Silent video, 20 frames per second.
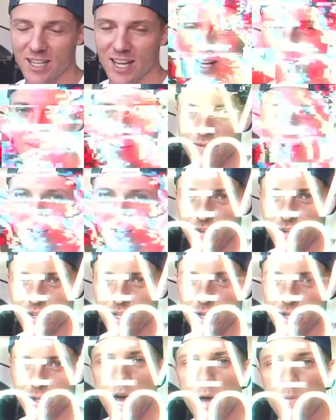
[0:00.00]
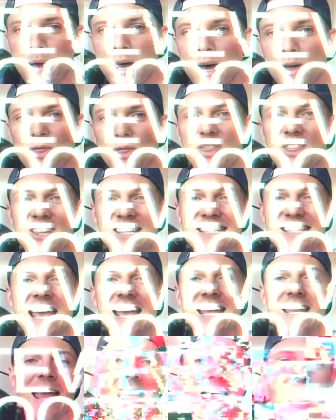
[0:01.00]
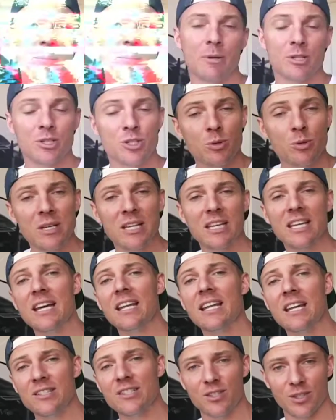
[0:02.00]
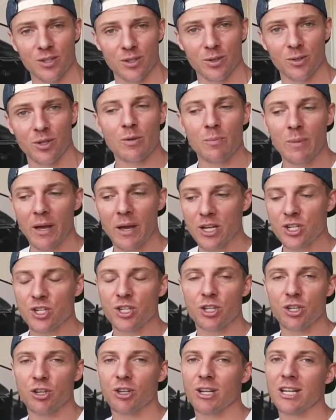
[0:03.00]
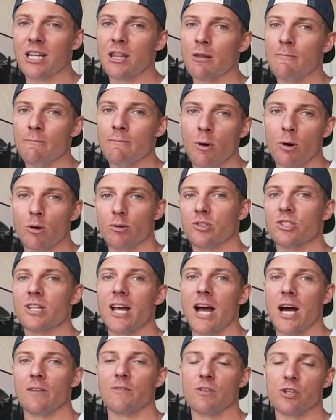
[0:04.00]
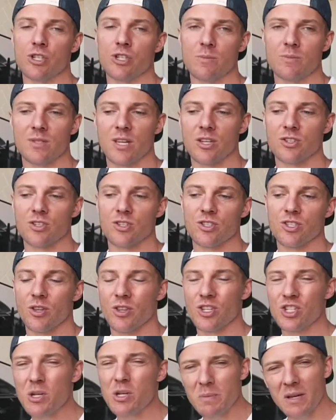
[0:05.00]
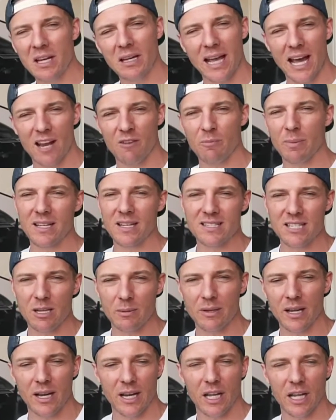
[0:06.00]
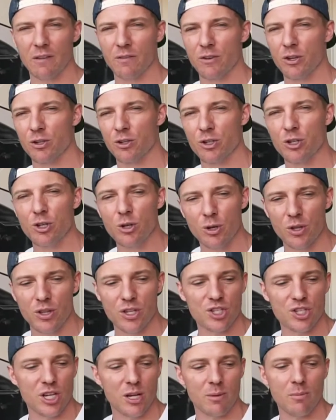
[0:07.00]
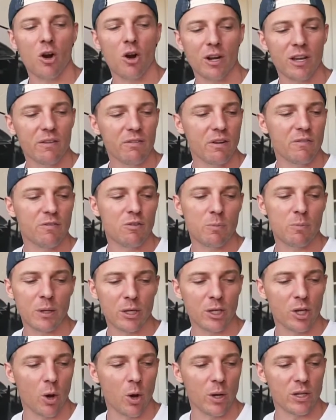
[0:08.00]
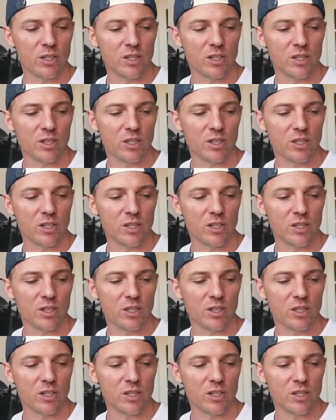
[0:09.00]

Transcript: a kind of a fun video about the 10 habits you can get into to make sure you're getting the most out of your gym session. So the gym can kind of be intimidating if you're new to the gym, or even if you've been going